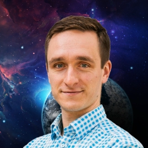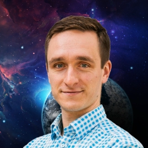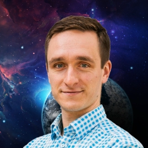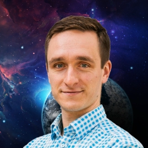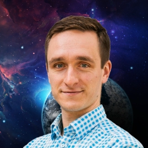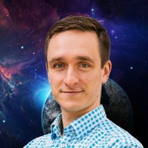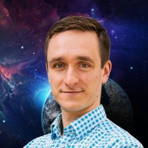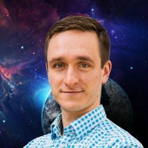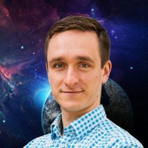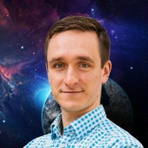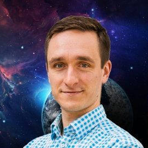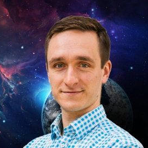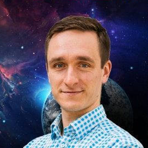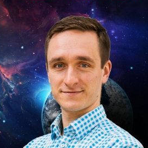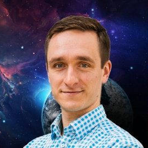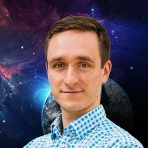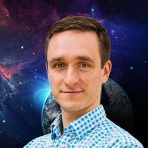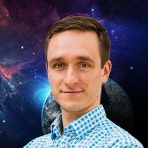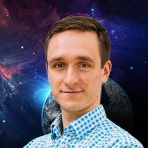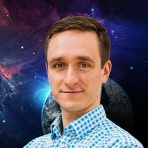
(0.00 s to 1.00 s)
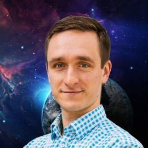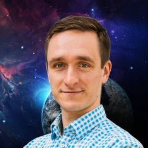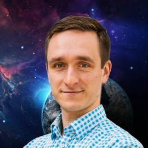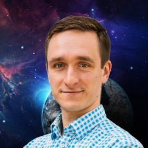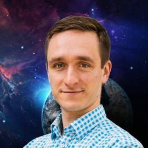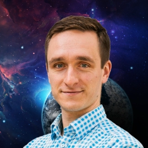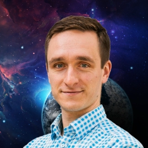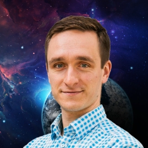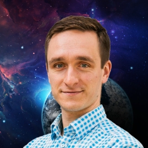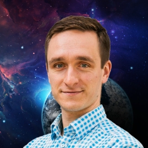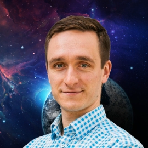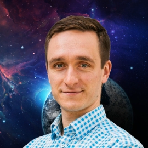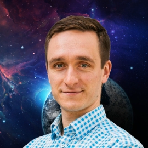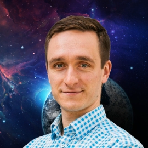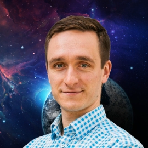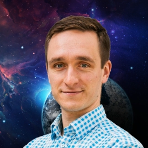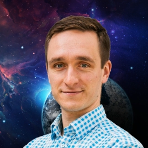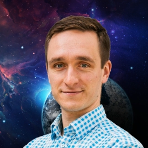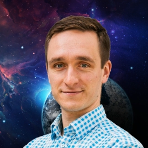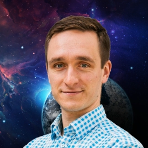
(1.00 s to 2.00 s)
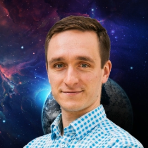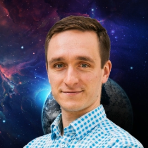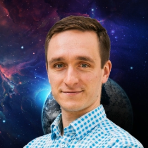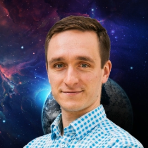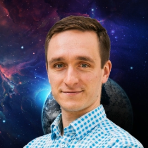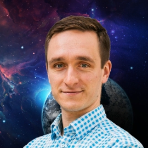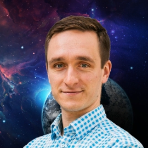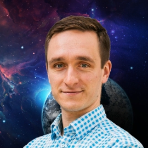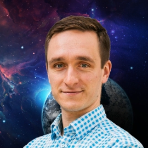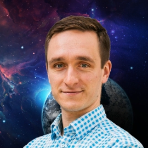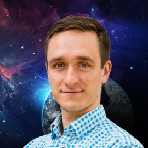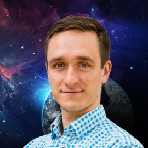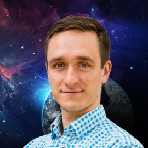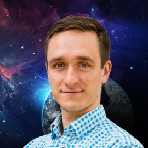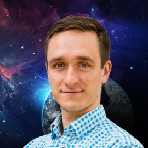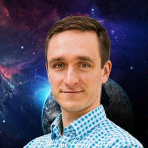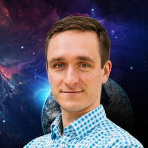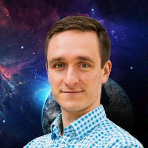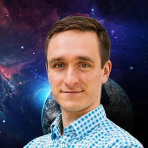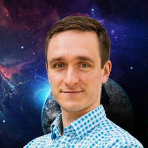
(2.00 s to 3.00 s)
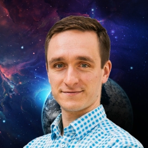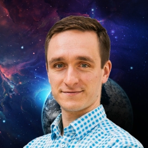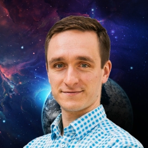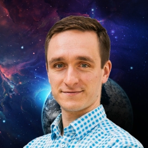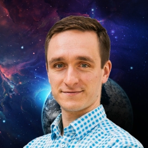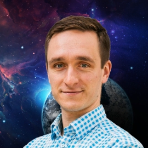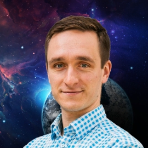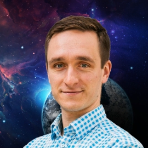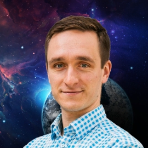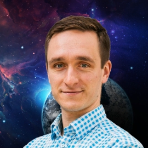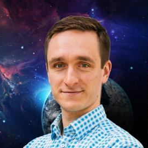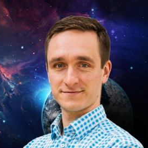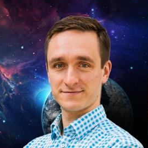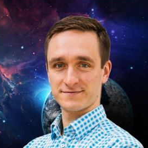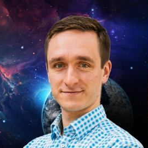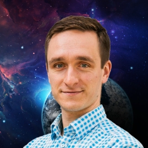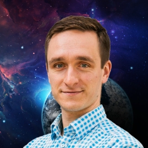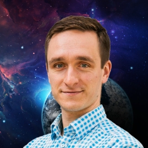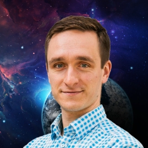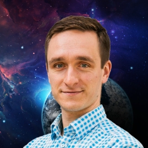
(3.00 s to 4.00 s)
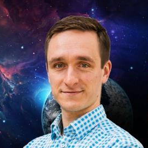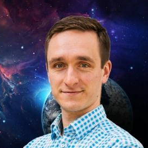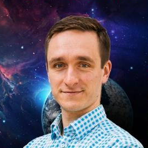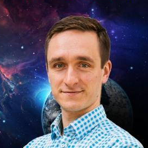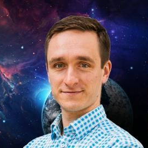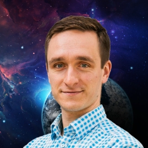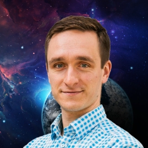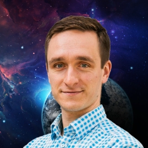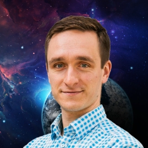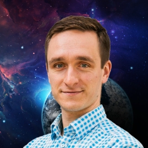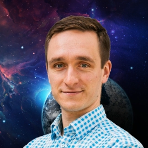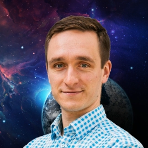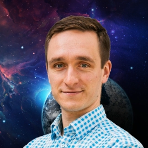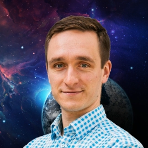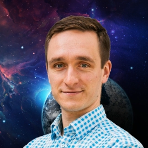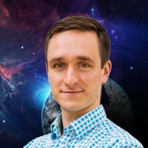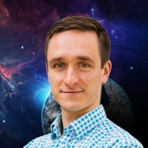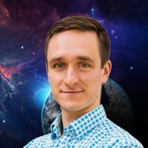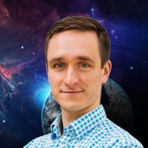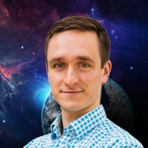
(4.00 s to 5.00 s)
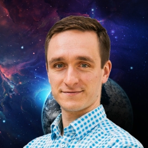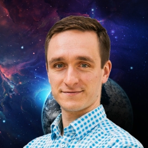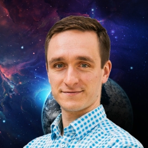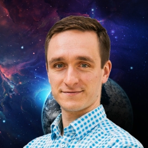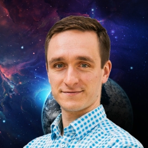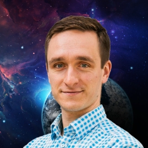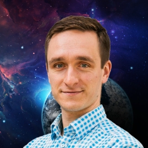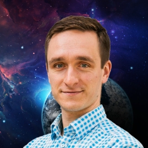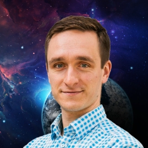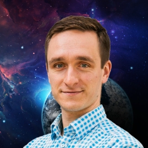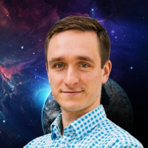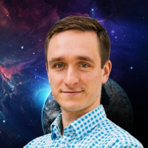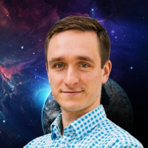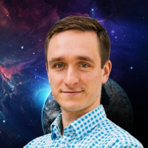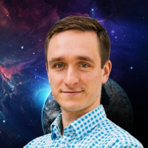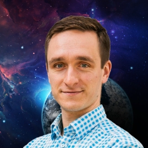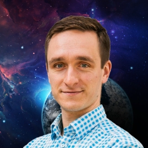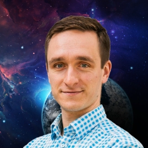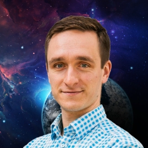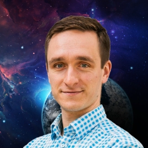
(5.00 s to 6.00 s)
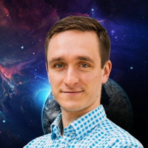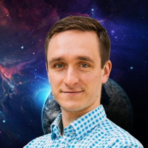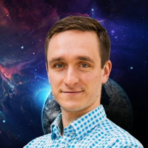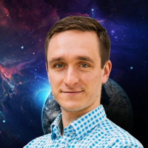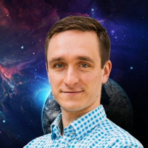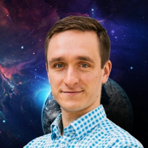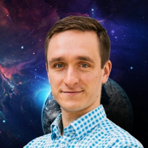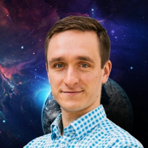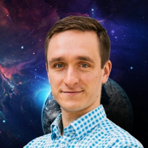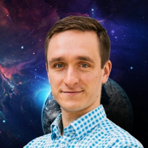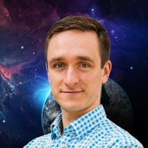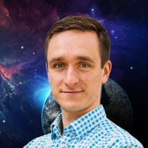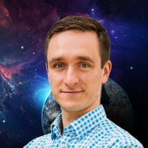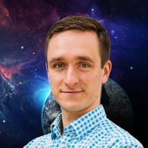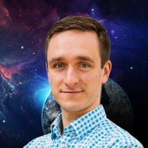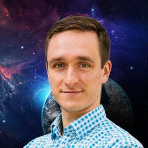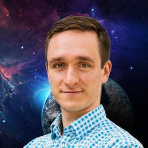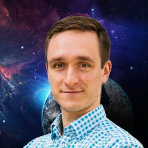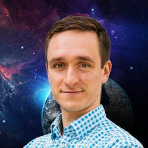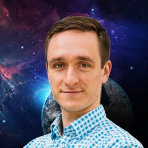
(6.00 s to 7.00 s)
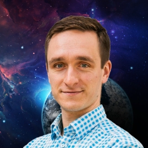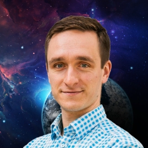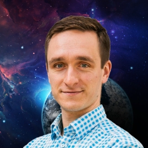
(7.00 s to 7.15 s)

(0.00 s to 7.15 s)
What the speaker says: The face doesn't move, so there is nothing to read.